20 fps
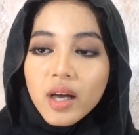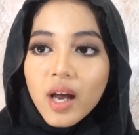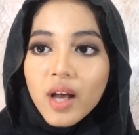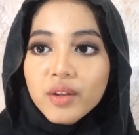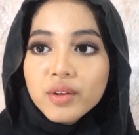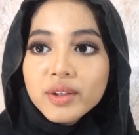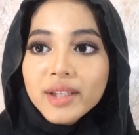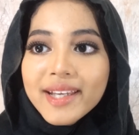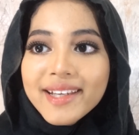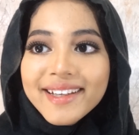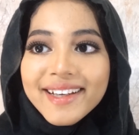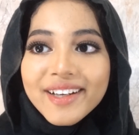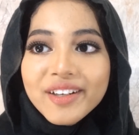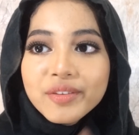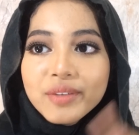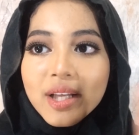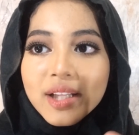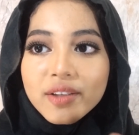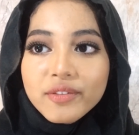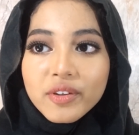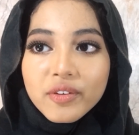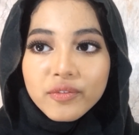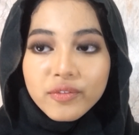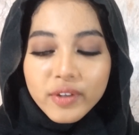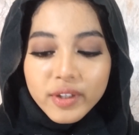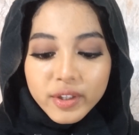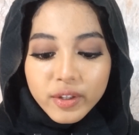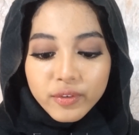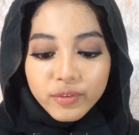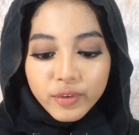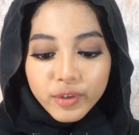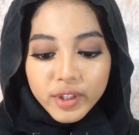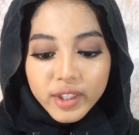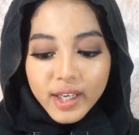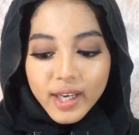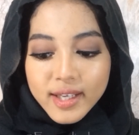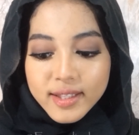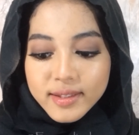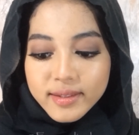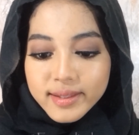I'll link a relevant video for
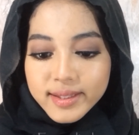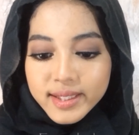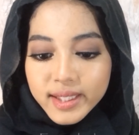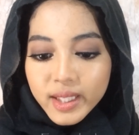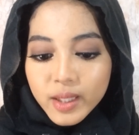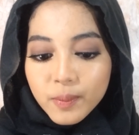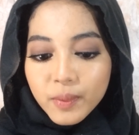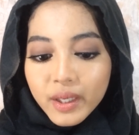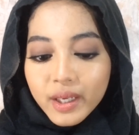you guys to see,